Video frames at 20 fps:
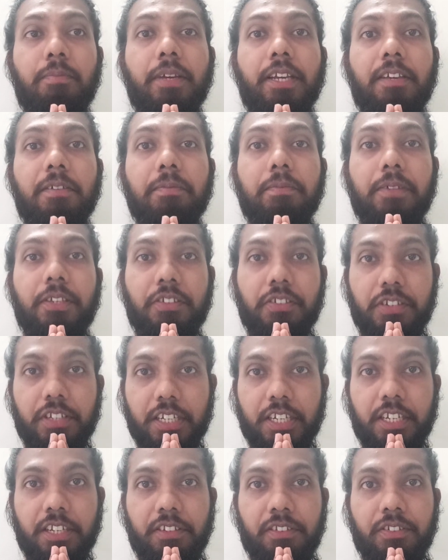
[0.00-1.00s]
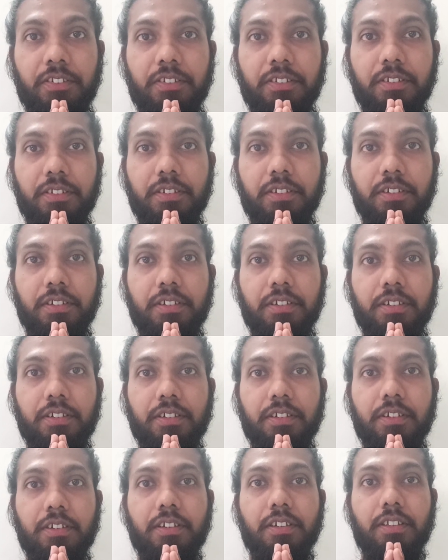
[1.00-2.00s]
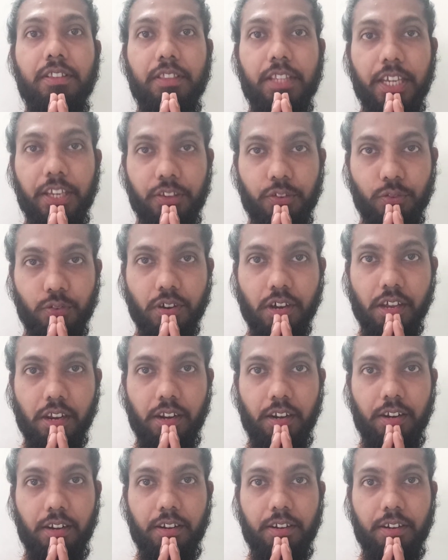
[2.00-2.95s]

become vegetarians. Thank you all.